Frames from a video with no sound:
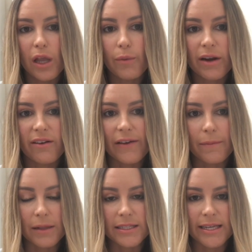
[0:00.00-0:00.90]
and one of our
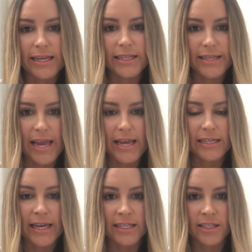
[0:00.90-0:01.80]
fabulous seniors Tegan,
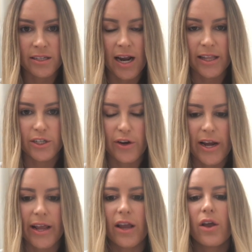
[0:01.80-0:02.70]
takes the styling
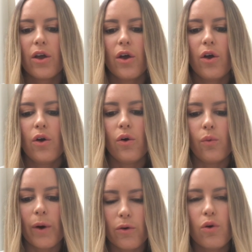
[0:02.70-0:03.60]
training.
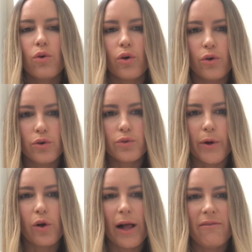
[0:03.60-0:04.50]
We're all good,
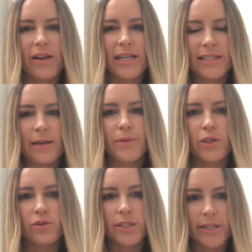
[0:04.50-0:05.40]
we all have an
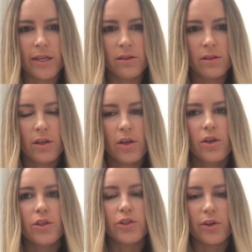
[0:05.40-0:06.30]
exceptional skill.
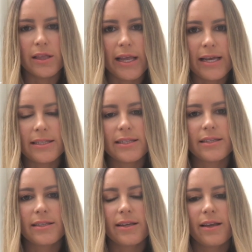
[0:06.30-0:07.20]
So
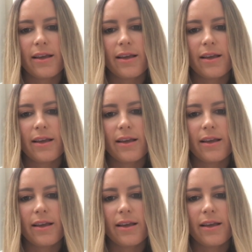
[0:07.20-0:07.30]
let's,